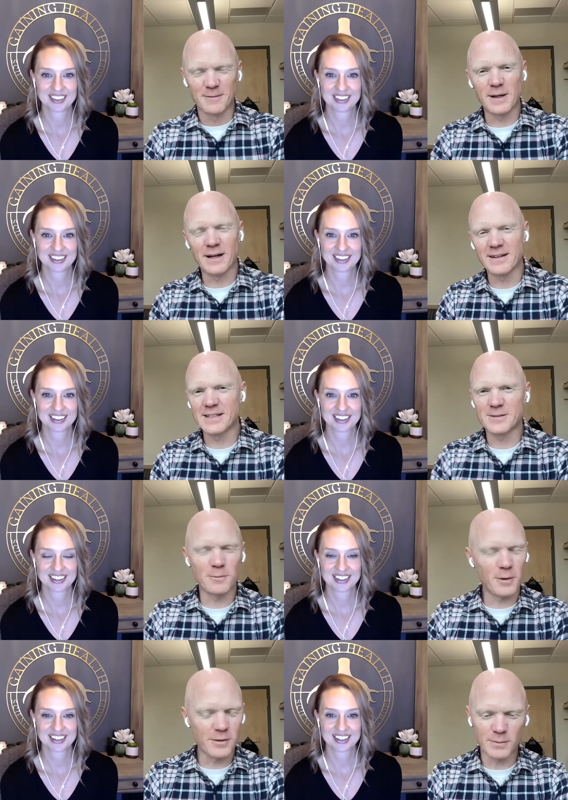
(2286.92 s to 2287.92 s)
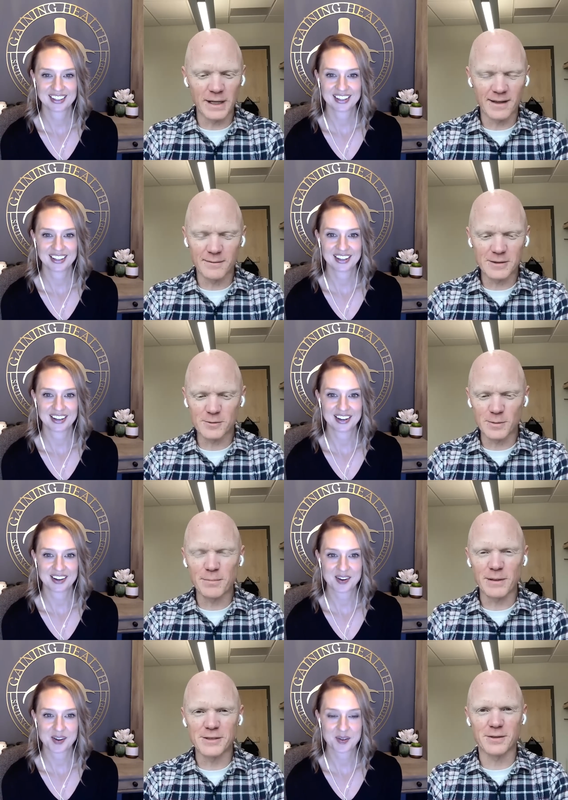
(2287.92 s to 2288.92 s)
Speaker 1: Well, this was my this was my
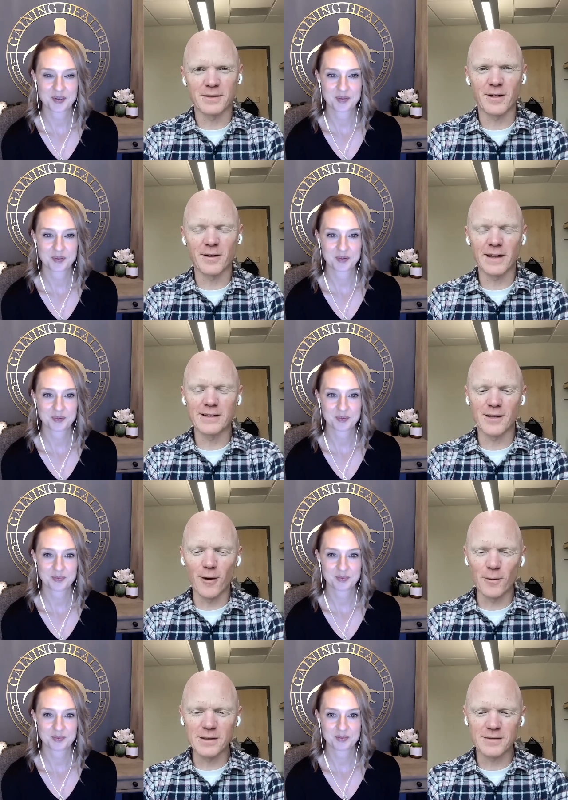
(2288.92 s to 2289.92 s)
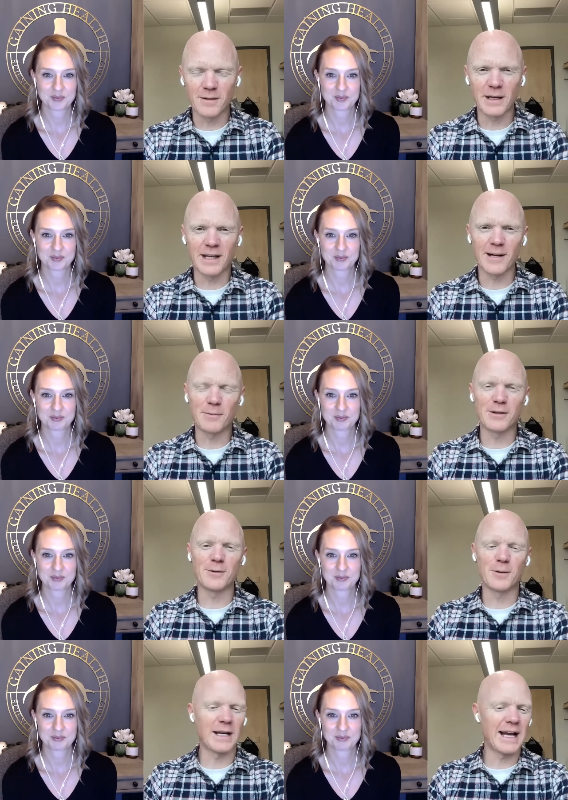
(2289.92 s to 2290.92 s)
pleasure, Karli. It's always fun meeting up with
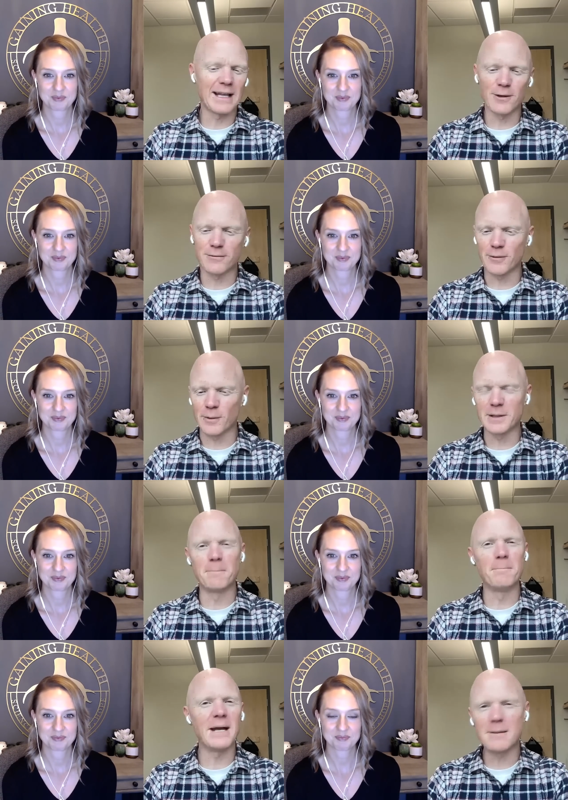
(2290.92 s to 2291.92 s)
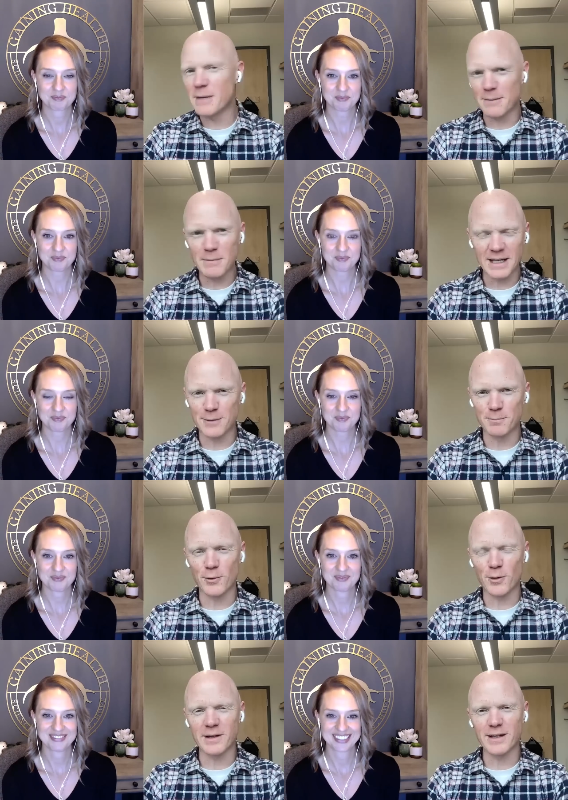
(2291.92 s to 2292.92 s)
you, and I look forward to many, many, many
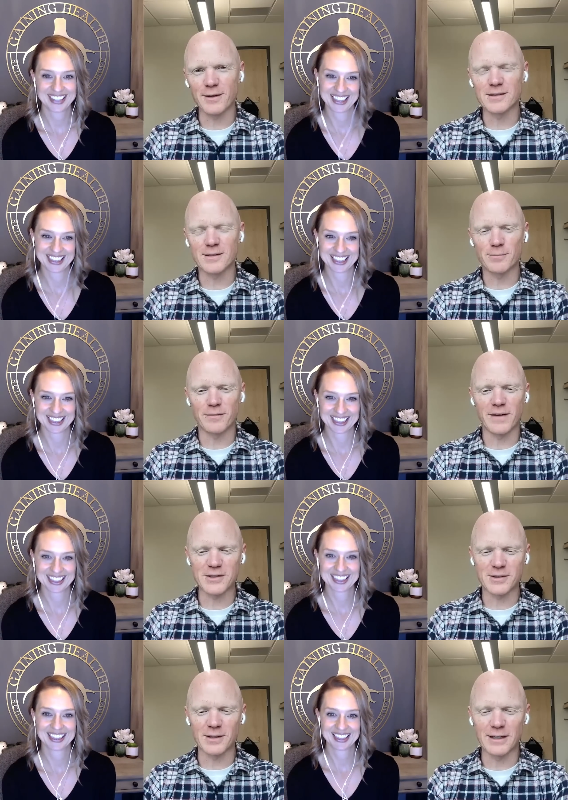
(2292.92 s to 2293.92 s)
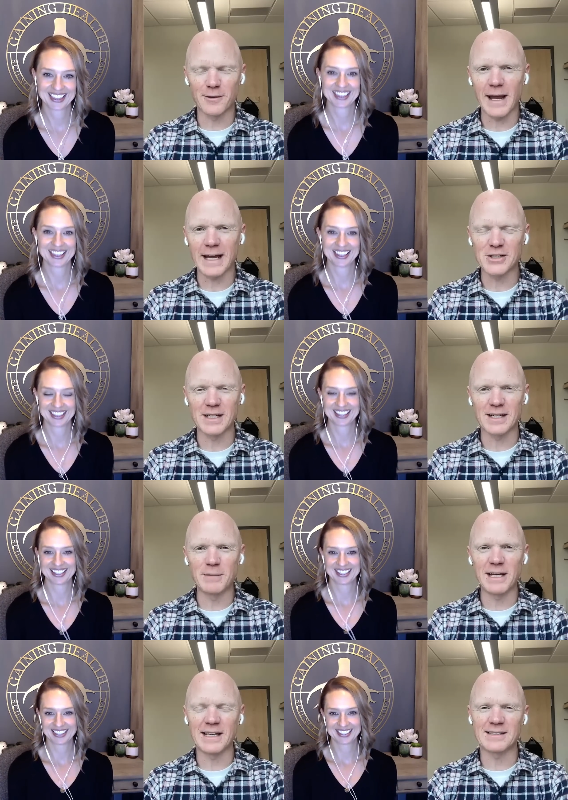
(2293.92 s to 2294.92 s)
more years of professional interaction at
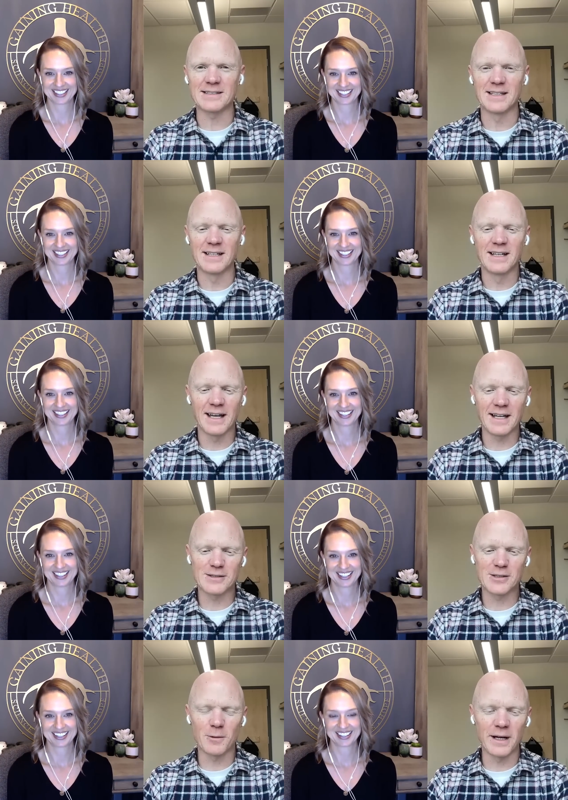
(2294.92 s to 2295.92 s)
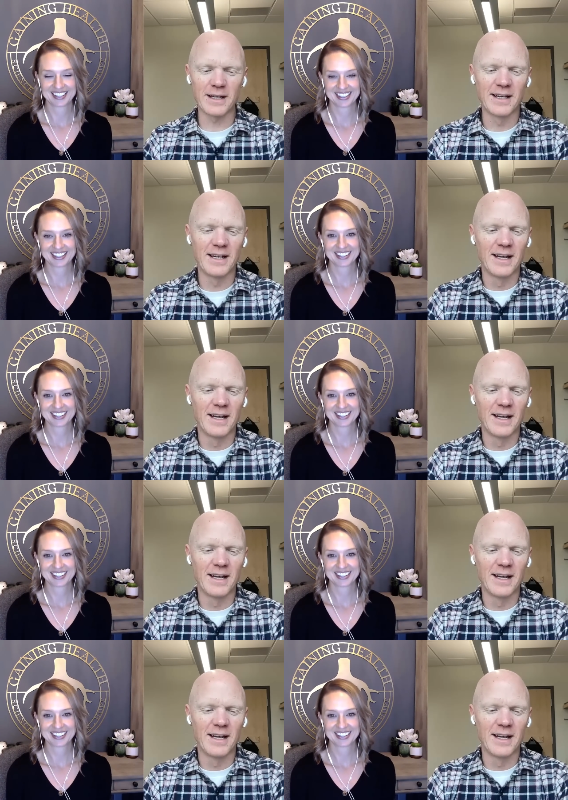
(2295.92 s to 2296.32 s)
meetings and so on.